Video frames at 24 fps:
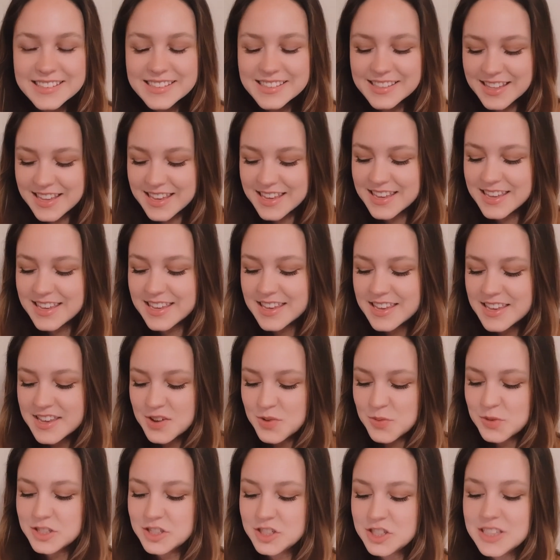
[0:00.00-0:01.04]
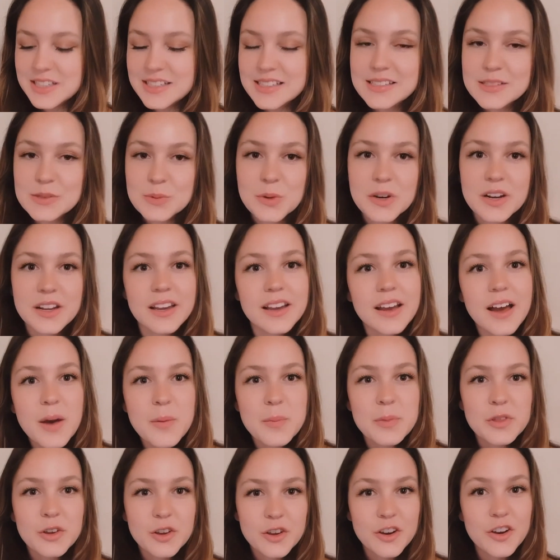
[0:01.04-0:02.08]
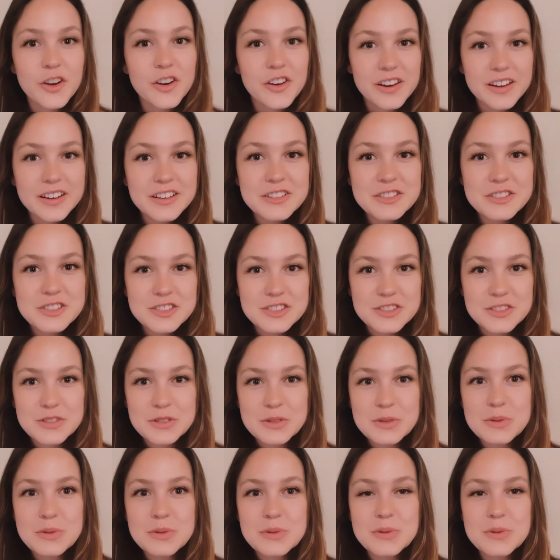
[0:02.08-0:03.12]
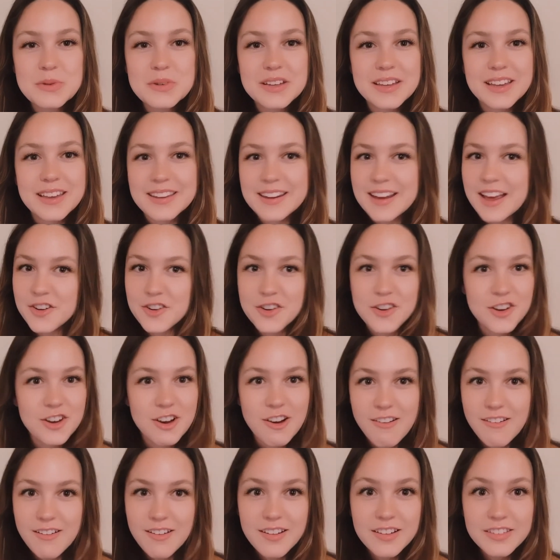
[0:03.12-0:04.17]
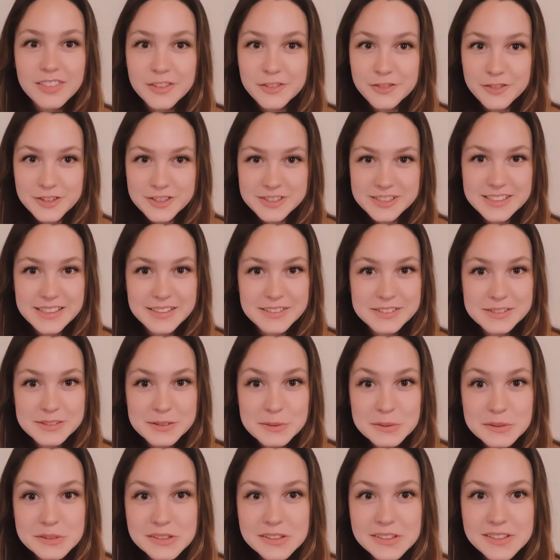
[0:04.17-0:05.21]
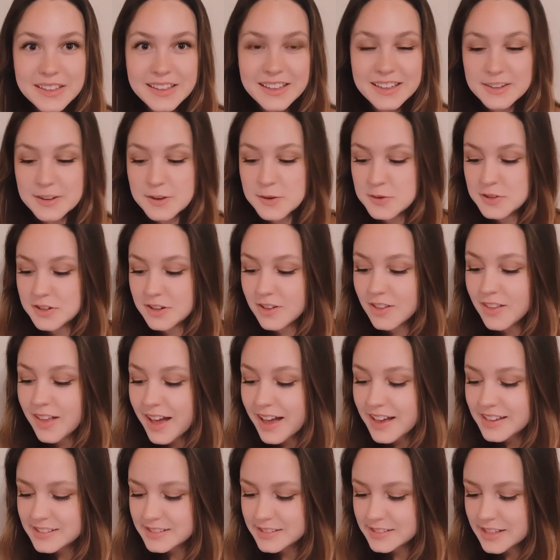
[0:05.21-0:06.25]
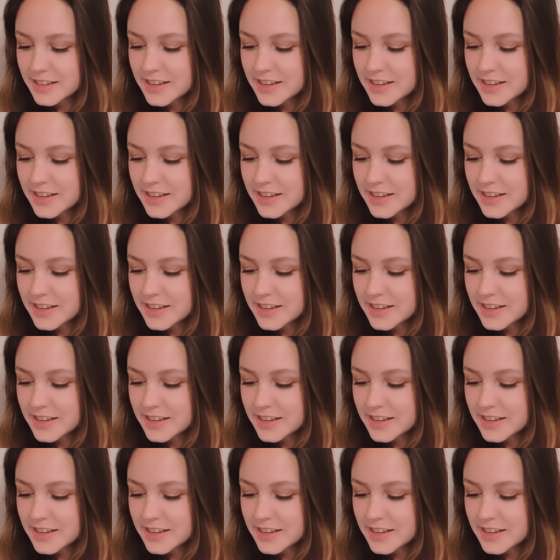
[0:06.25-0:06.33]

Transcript: like when she is working up the courage to get out of her car on the first day of school and go to class.